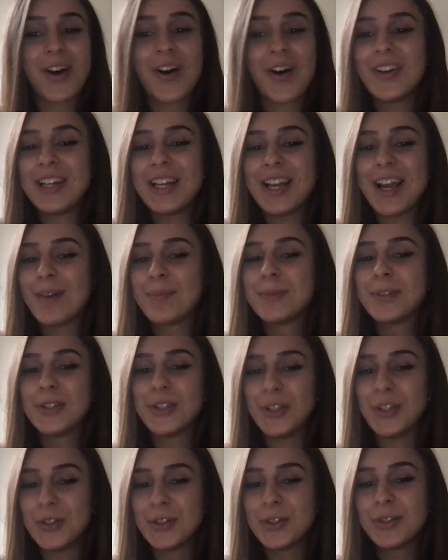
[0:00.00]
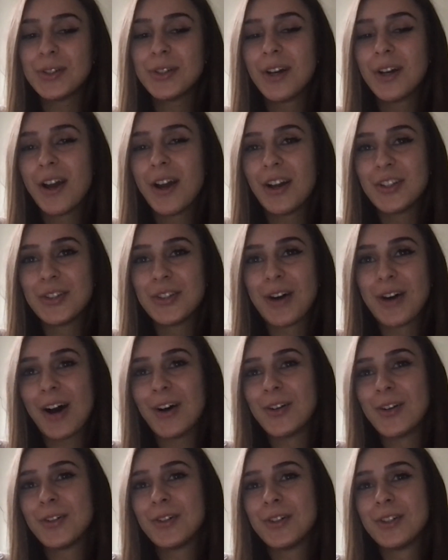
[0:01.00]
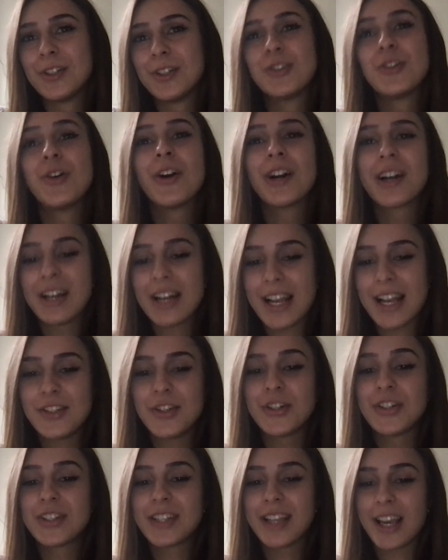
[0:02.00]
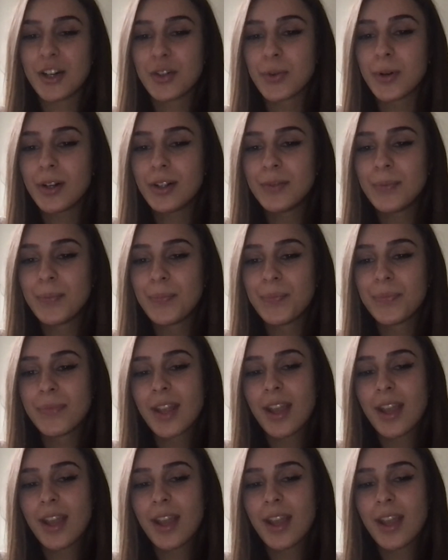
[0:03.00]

only up to you to how to organize your schedule.